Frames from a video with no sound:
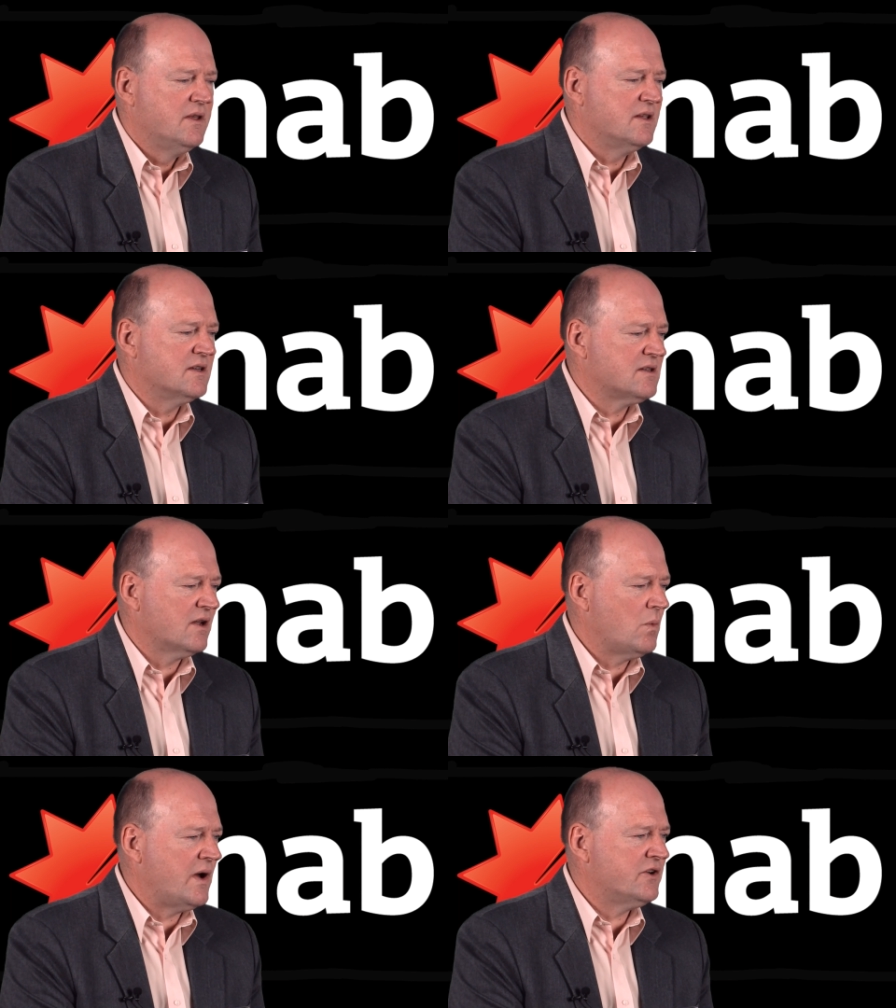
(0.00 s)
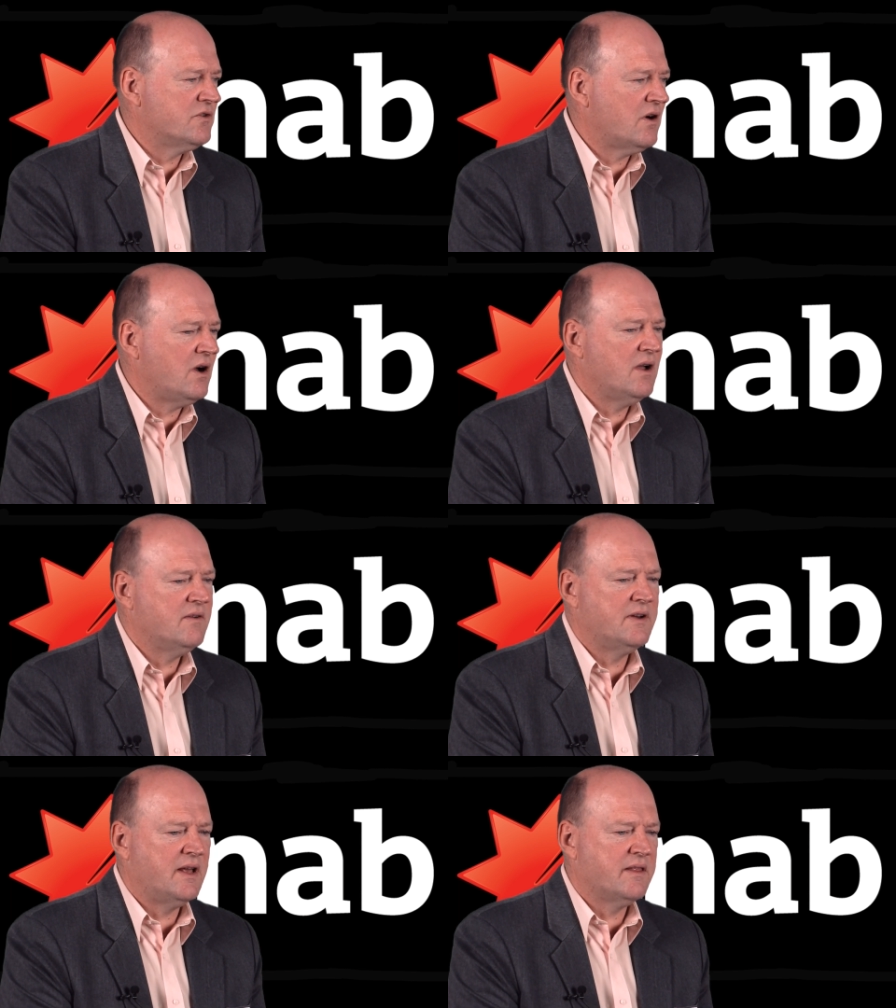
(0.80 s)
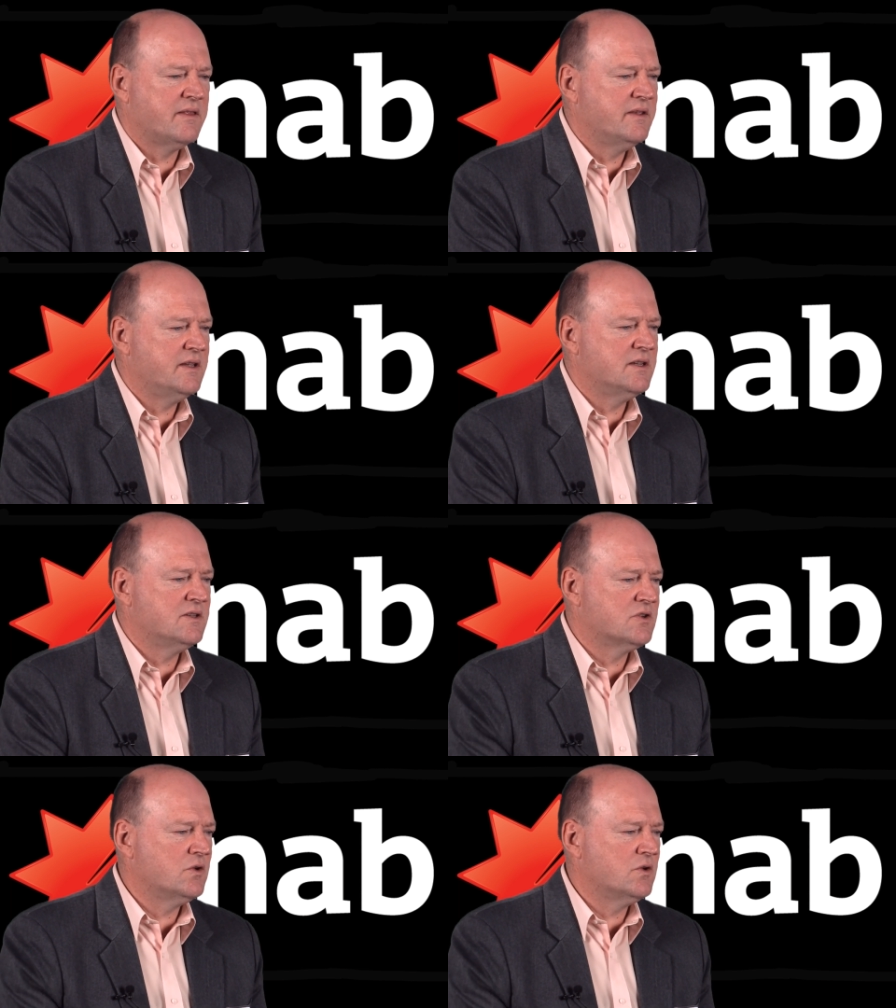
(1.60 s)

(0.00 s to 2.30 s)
things like OneDrive and other things,